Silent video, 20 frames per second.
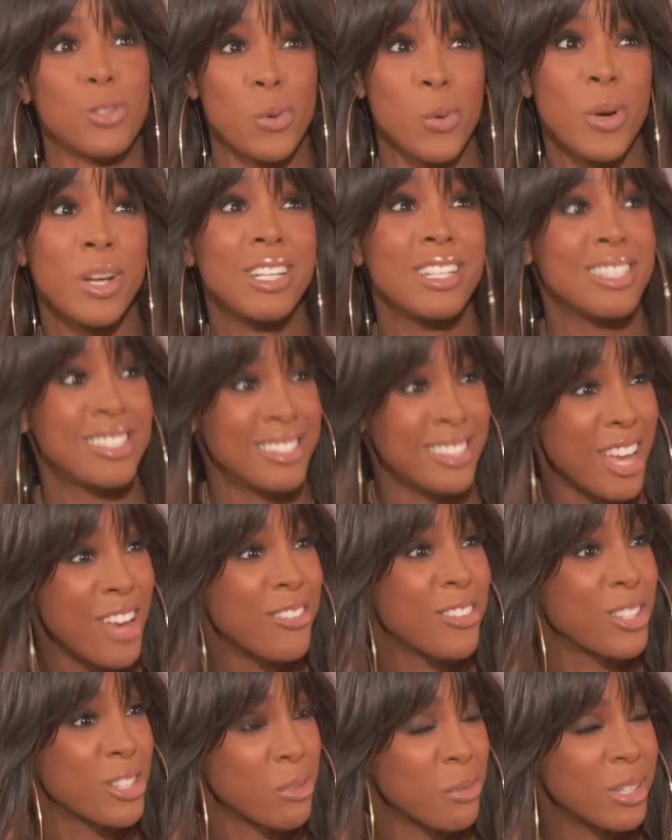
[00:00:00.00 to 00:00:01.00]

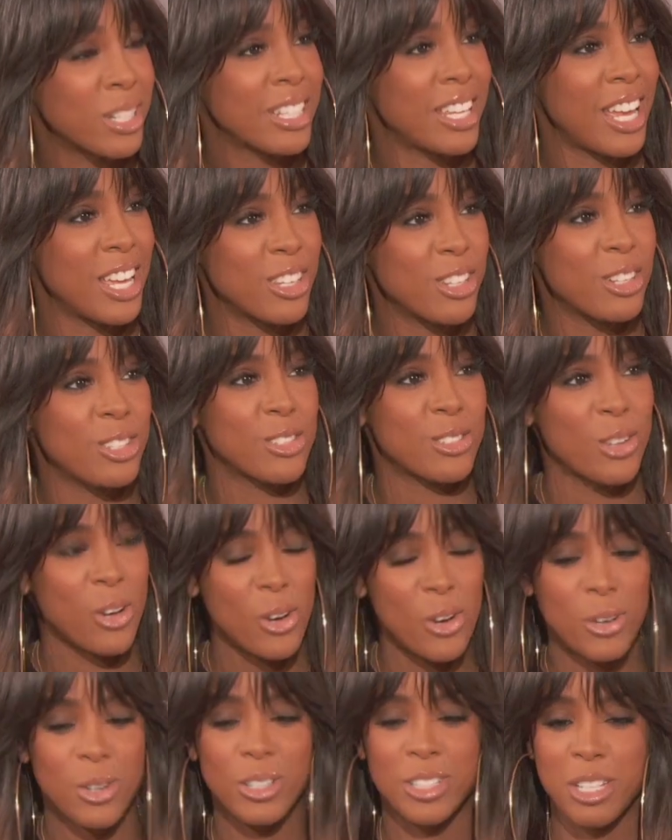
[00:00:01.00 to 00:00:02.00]
27, 28 years
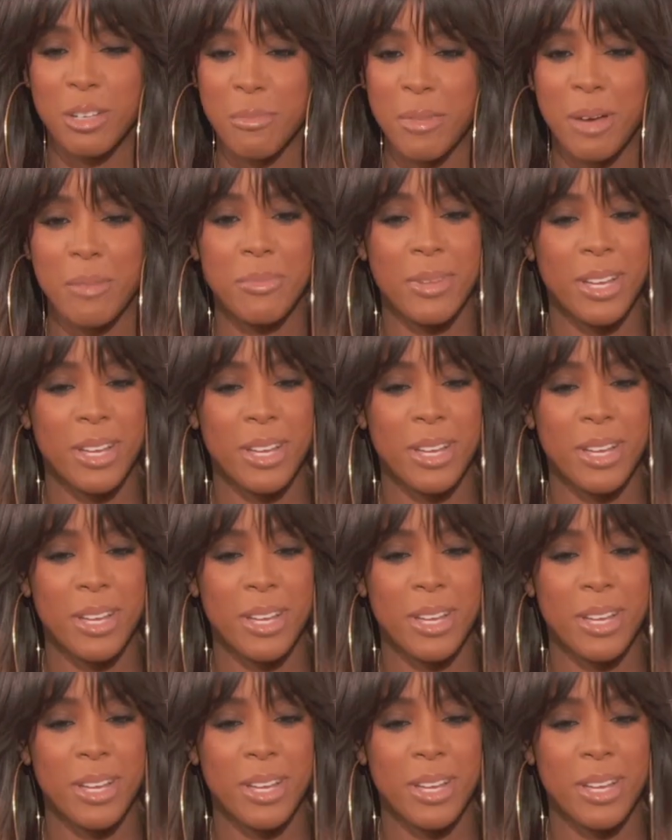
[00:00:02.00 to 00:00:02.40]
right. old, and my